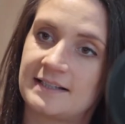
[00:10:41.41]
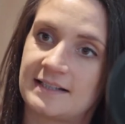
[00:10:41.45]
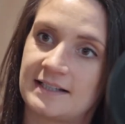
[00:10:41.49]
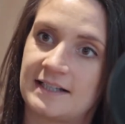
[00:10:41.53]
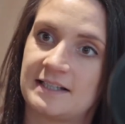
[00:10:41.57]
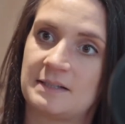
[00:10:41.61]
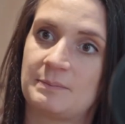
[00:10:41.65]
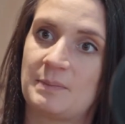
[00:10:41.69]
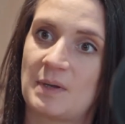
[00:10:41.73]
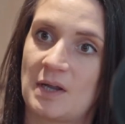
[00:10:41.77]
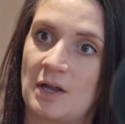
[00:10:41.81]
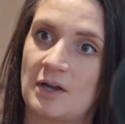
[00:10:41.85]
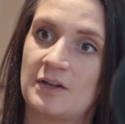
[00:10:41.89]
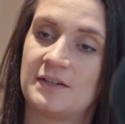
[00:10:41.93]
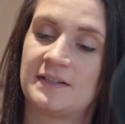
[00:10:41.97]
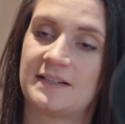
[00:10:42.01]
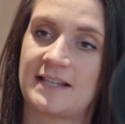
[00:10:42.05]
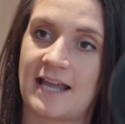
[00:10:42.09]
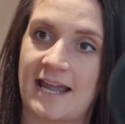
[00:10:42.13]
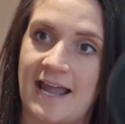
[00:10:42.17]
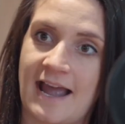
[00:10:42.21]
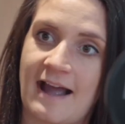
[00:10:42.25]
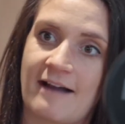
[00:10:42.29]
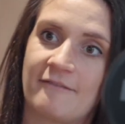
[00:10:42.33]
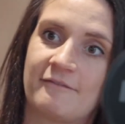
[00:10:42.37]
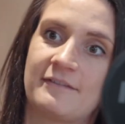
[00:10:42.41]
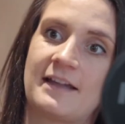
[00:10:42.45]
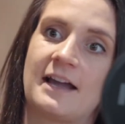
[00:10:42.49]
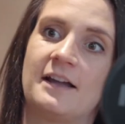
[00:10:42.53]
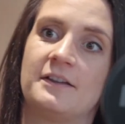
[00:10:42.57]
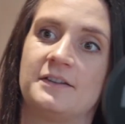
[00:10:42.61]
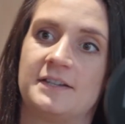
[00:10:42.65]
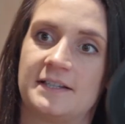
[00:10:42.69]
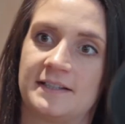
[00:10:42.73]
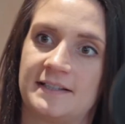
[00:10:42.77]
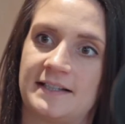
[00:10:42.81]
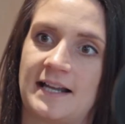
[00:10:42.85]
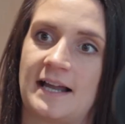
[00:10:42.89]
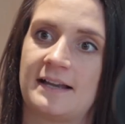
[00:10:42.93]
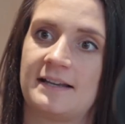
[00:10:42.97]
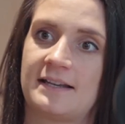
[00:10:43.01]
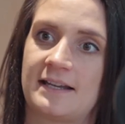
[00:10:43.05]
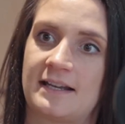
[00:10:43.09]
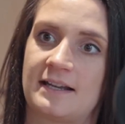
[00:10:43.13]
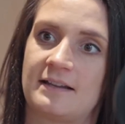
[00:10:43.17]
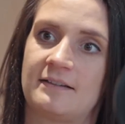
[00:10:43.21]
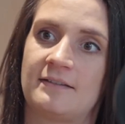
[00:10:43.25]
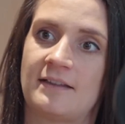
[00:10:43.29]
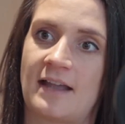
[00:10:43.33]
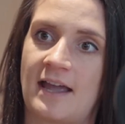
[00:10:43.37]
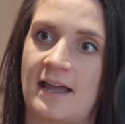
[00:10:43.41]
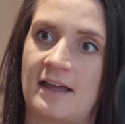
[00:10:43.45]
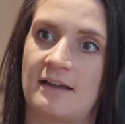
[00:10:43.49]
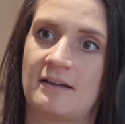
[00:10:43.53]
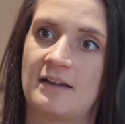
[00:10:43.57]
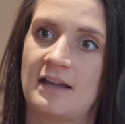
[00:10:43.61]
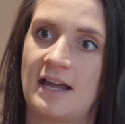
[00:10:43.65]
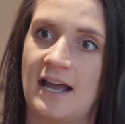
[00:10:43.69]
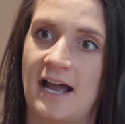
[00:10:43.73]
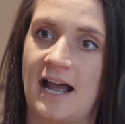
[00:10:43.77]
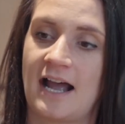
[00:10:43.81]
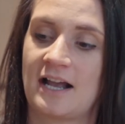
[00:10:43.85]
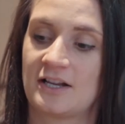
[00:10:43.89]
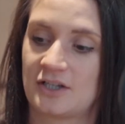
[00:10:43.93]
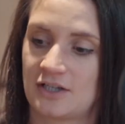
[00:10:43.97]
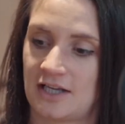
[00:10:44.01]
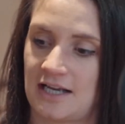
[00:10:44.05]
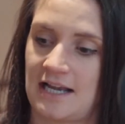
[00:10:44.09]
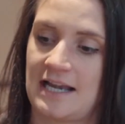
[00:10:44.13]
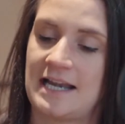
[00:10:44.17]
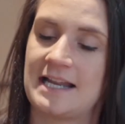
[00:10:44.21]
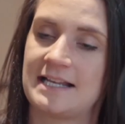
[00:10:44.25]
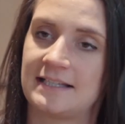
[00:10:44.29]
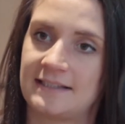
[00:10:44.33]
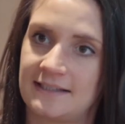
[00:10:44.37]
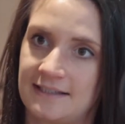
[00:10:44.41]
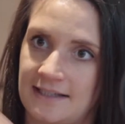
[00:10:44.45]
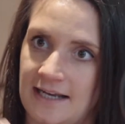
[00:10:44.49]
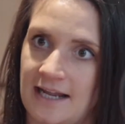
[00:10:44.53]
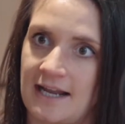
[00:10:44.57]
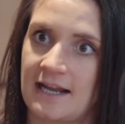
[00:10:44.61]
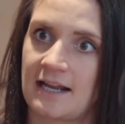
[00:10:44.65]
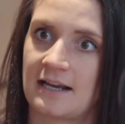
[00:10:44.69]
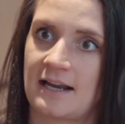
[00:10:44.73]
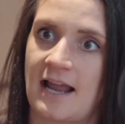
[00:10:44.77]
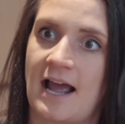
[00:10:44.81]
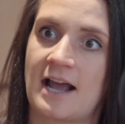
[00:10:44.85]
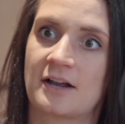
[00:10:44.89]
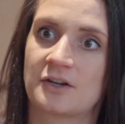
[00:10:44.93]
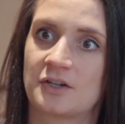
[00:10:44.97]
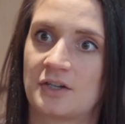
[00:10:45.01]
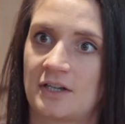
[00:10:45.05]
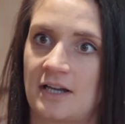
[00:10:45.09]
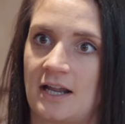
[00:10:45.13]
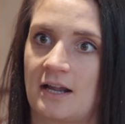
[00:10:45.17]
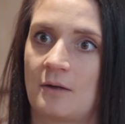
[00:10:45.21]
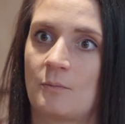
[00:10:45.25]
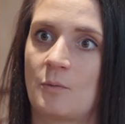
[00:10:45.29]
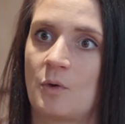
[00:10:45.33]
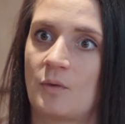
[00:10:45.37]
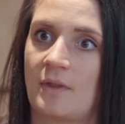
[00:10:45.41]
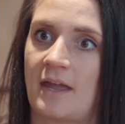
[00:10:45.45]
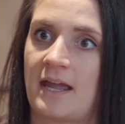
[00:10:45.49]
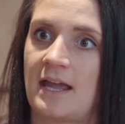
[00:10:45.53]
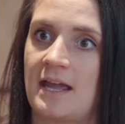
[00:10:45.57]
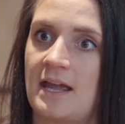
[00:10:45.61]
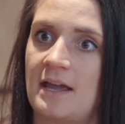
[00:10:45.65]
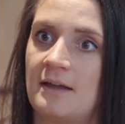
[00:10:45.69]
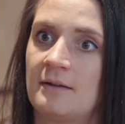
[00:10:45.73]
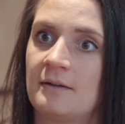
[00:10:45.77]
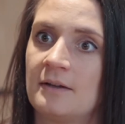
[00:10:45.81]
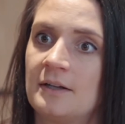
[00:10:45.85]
is because they have that understanding and they're actually listening and actioning what they hear.